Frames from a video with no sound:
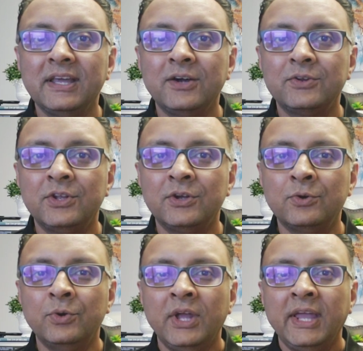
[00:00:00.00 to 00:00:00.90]
out,
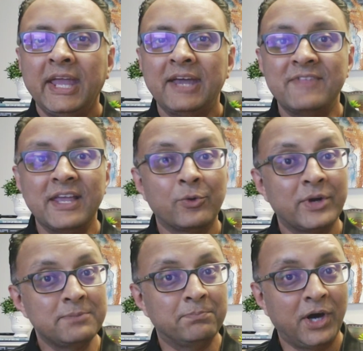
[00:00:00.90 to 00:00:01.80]
have they
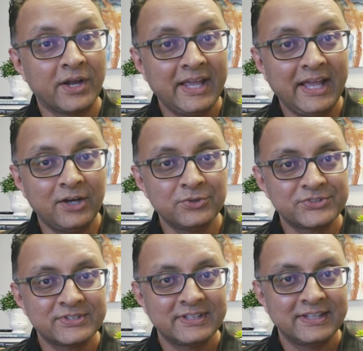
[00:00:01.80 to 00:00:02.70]
already bought a
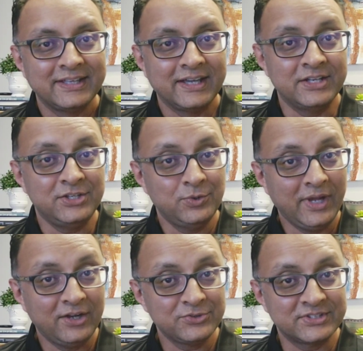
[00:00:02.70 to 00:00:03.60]
house, a new
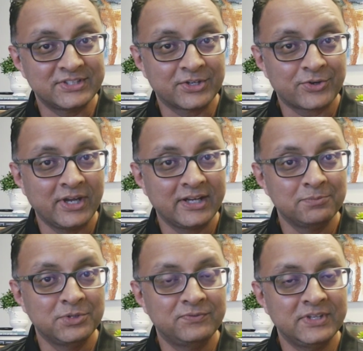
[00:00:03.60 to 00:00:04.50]
house that they're trying to
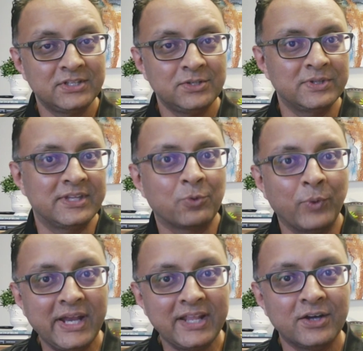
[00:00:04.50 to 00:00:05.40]
move into, and they're
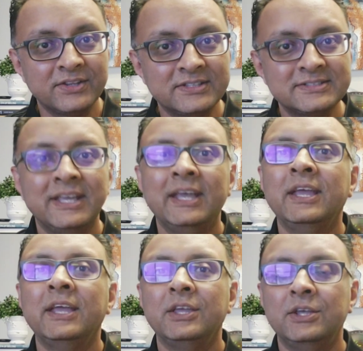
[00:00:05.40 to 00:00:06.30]
waiting on this,
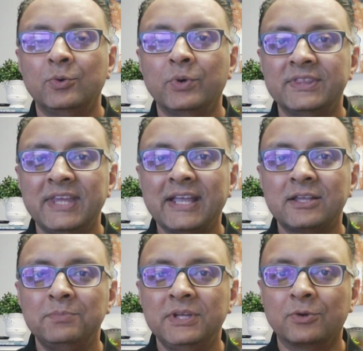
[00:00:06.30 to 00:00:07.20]
that
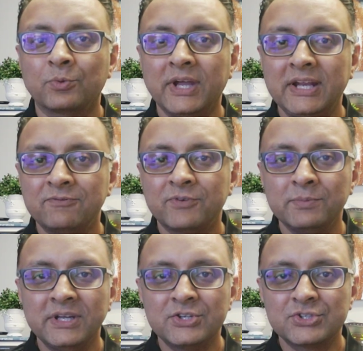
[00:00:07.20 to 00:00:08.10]
can be great
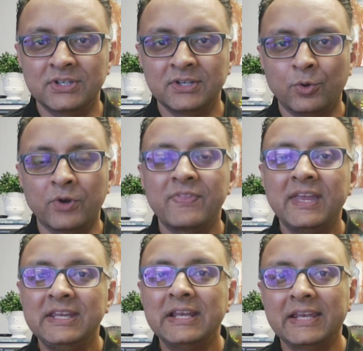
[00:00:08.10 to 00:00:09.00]
information. Or if they
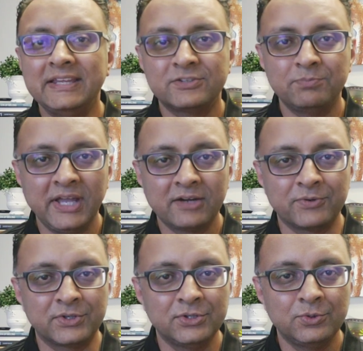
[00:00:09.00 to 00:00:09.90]
need a lease back
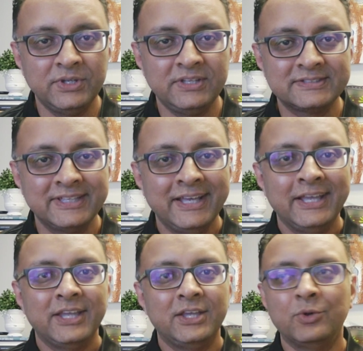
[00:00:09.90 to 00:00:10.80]
for 2 weeks,
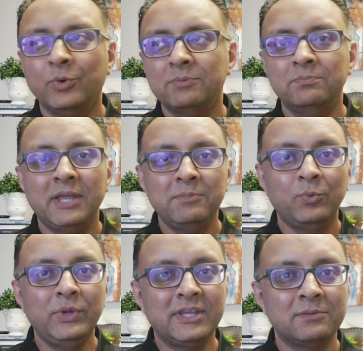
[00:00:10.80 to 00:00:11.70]
maybe
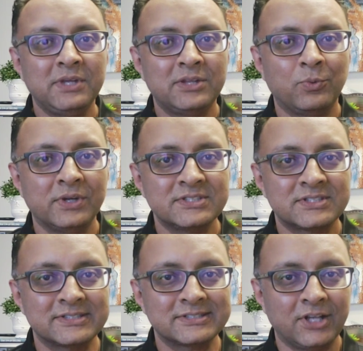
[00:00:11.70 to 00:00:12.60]
we can be the ones
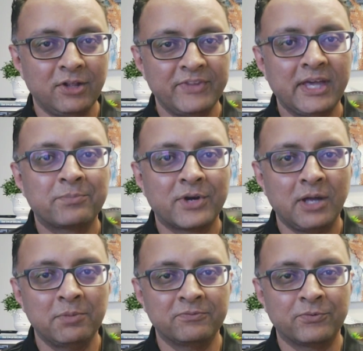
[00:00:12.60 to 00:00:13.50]
to solve that
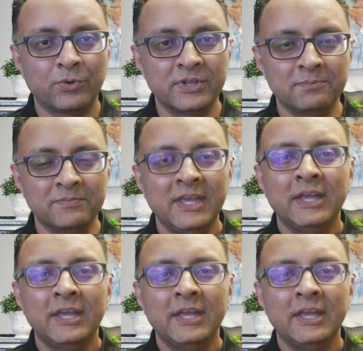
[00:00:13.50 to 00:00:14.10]
problem for them.